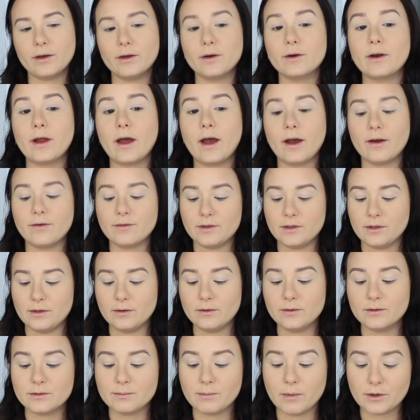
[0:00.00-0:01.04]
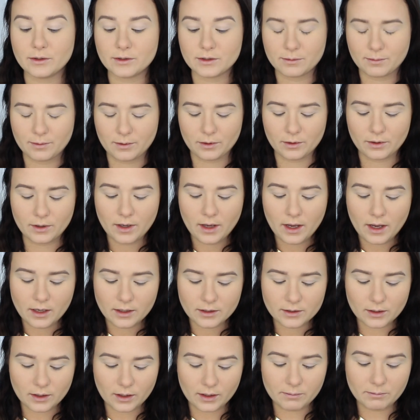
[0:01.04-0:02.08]
You don't have to use multiple.
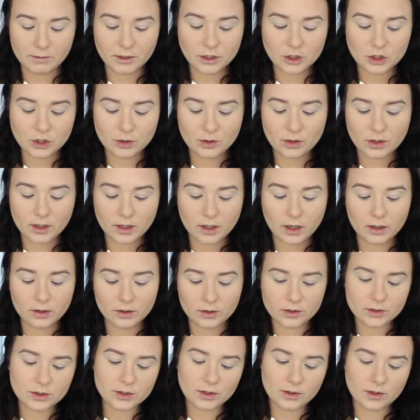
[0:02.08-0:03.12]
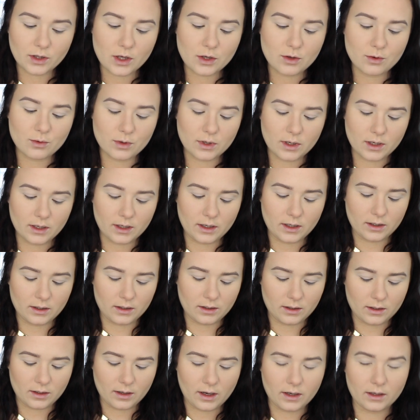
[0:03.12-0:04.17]
So I'm going to show you the colors so that you
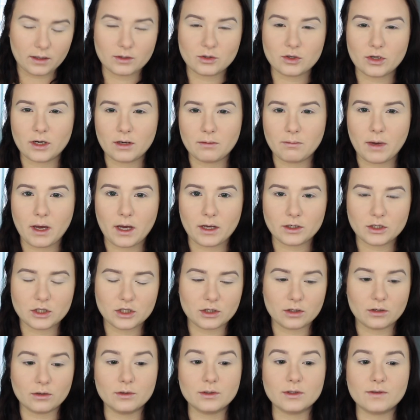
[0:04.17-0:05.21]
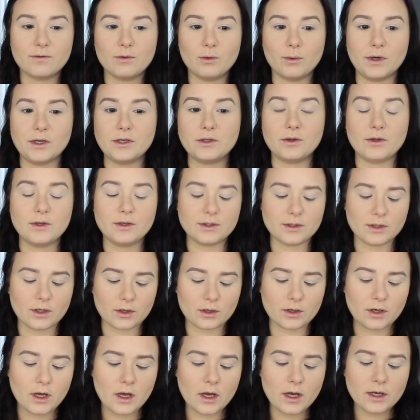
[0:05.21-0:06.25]
can kind of try to match those if you want to do this
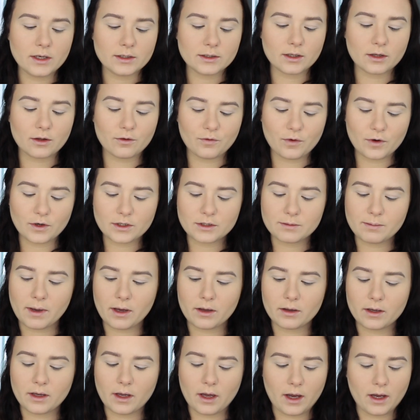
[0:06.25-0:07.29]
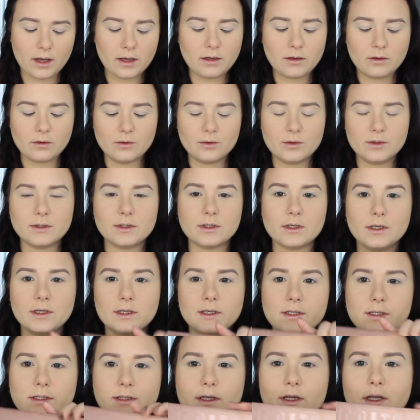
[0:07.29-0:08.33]
look. So the first palette I used
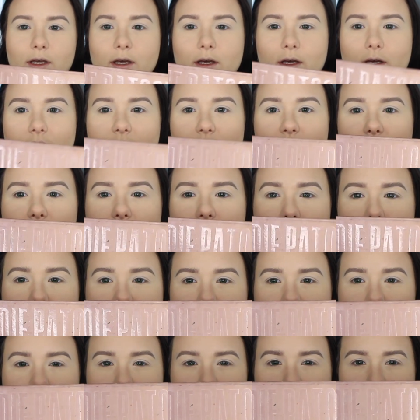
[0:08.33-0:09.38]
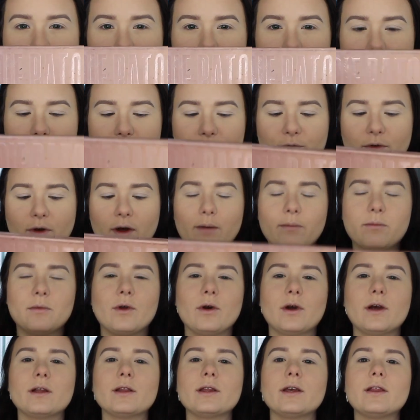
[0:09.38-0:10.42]
is the Nudie Patootie palette from
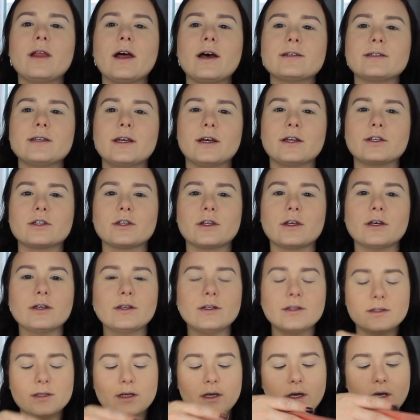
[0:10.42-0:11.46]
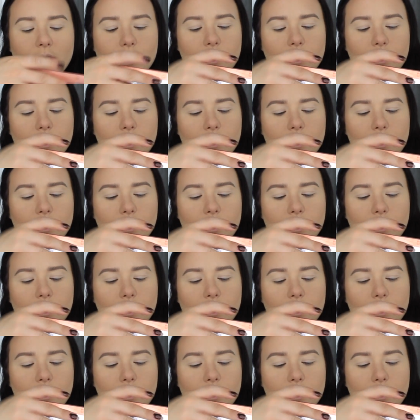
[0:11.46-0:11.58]
Laura Lee Los Angeles.